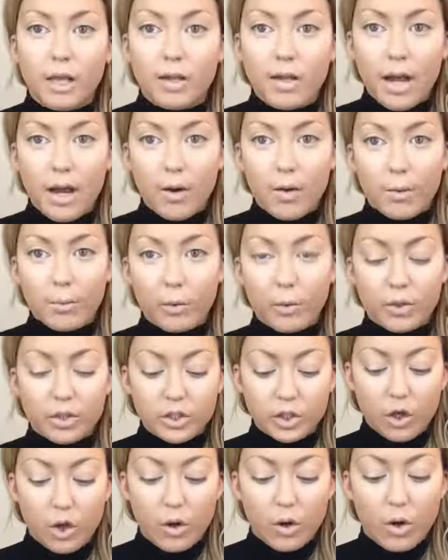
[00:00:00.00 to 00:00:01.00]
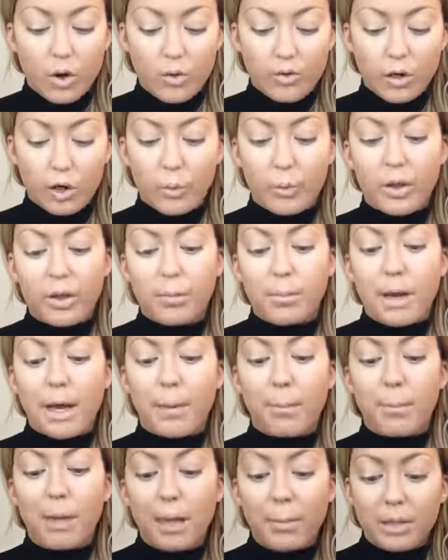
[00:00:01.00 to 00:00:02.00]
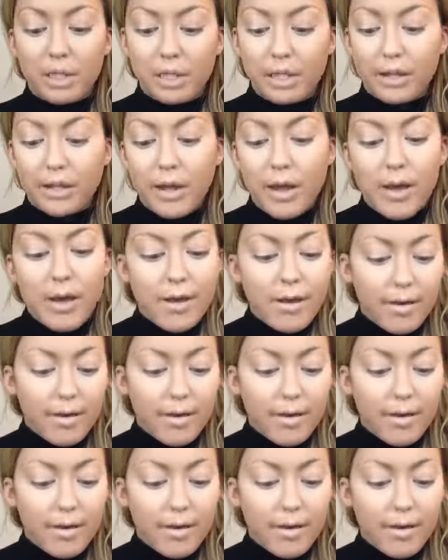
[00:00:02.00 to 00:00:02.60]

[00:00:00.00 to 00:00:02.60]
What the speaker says: Now I'm going to go over with my Maybelline